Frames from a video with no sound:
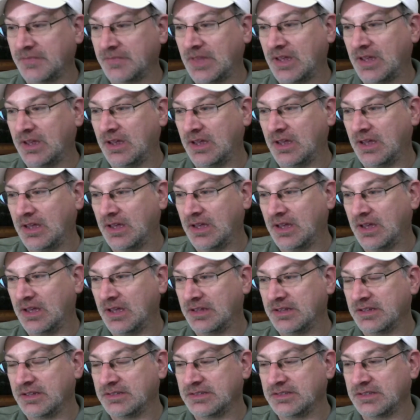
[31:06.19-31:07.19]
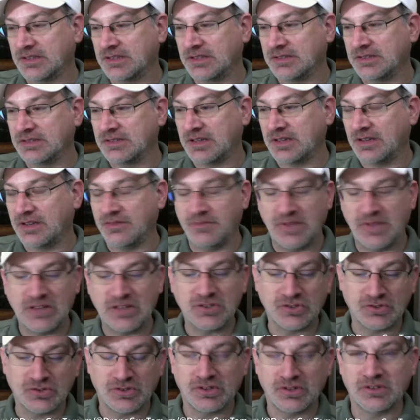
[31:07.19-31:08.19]
And as, as, I've
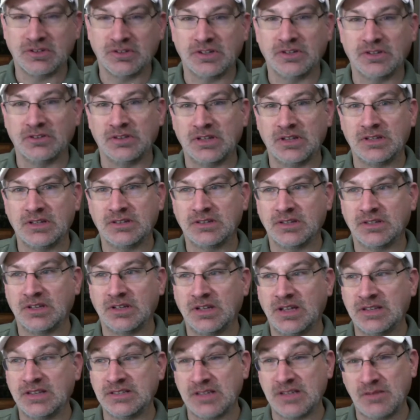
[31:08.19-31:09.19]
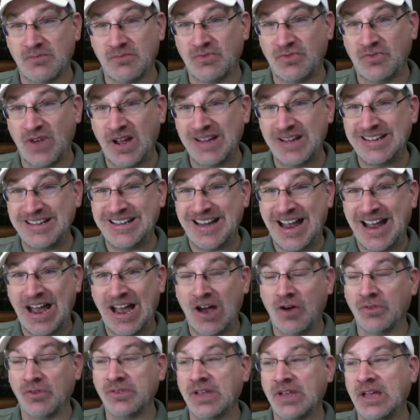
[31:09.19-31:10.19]
mentioned earlier, that uh, as I'm finding
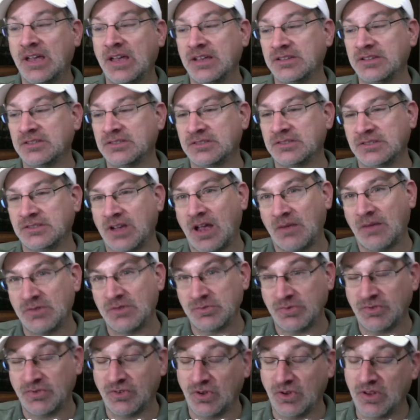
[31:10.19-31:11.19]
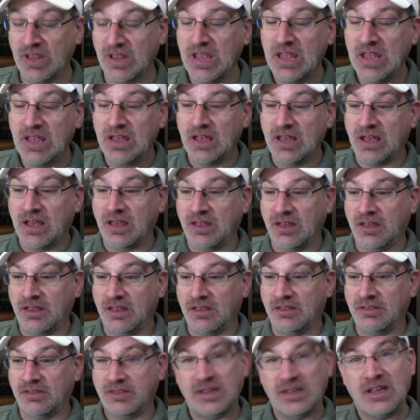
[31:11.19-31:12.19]
out as time is moving on,
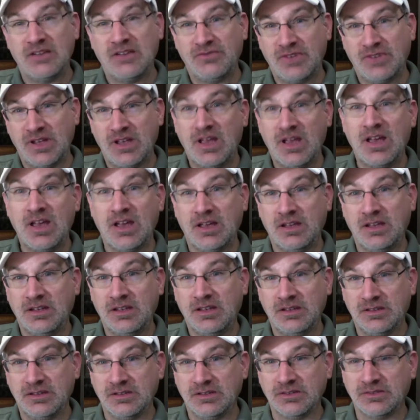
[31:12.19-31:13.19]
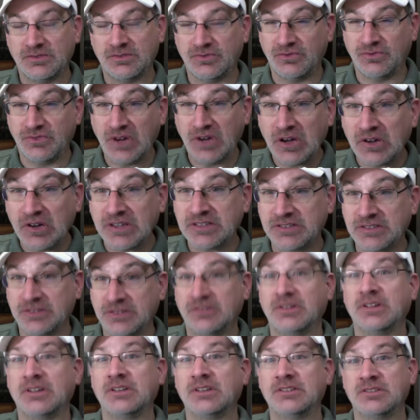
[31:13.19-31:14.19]
uh, the FAA is very
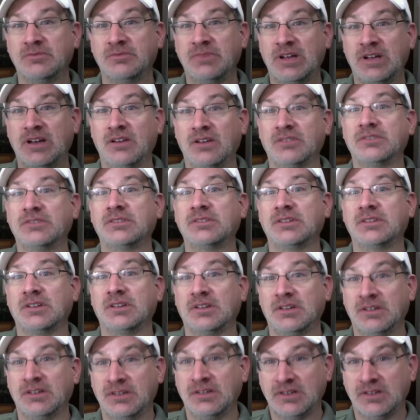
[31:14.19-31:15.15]
serious about uh,